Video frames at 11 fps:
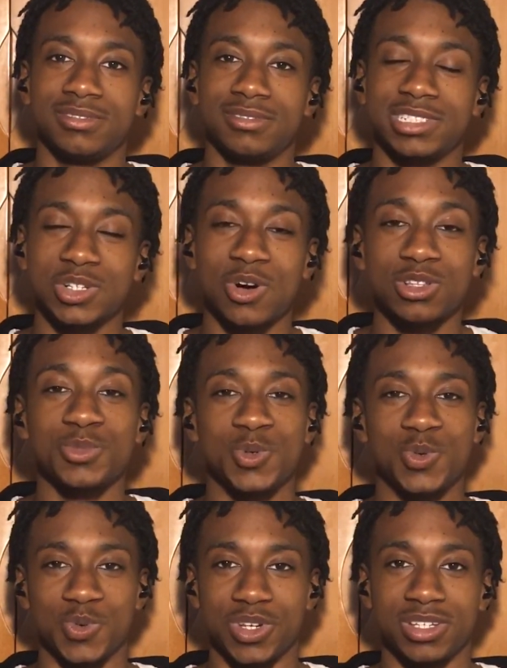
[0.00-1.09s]
Let's call him
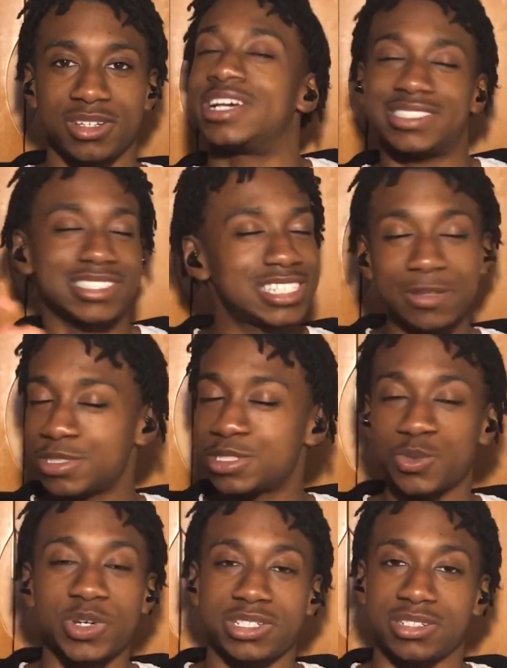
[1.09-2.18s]
Ugwe. Like the same
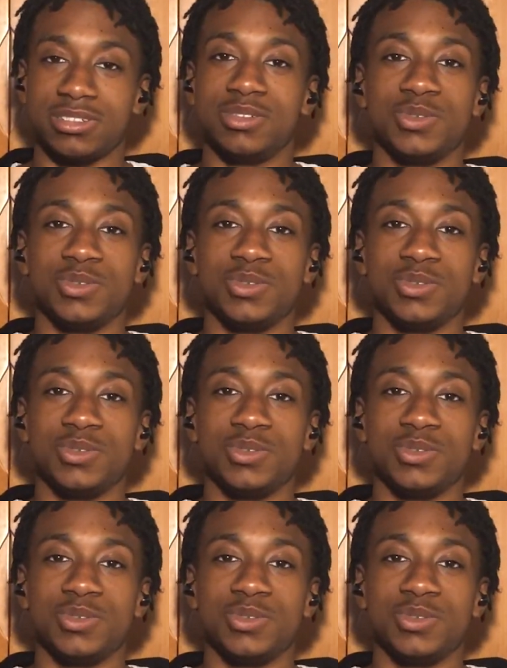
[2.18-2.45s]
situation.